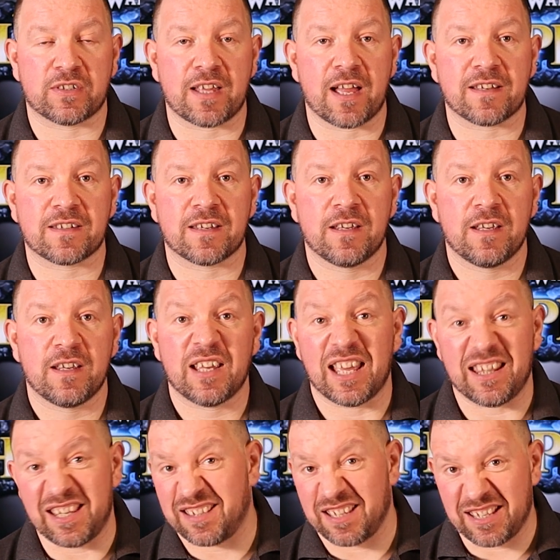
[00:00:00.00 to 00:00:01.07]
stat.
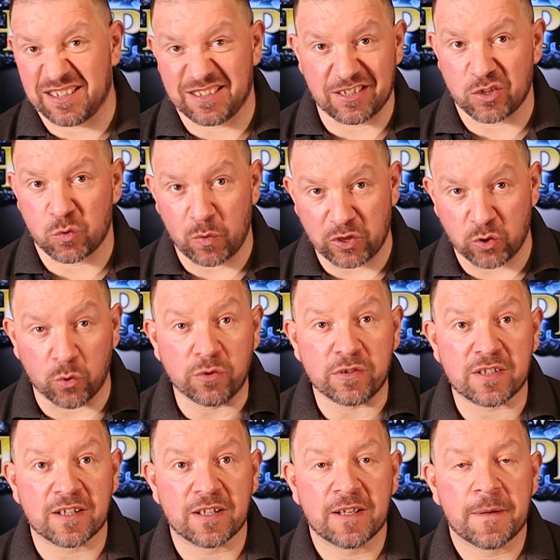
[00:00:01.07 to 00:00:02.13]
In this instance, we
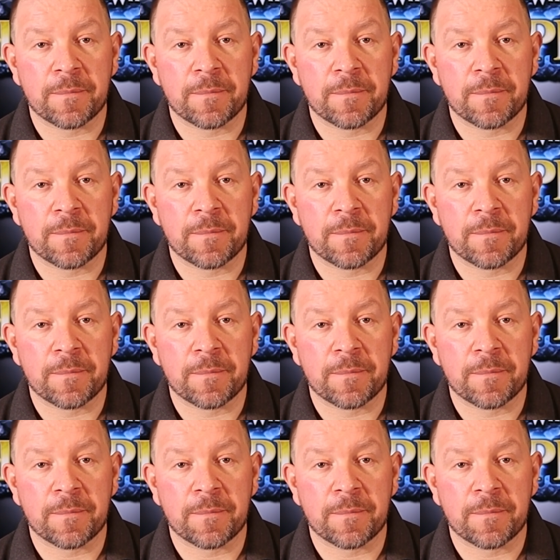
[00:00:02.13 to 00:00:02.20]
don't.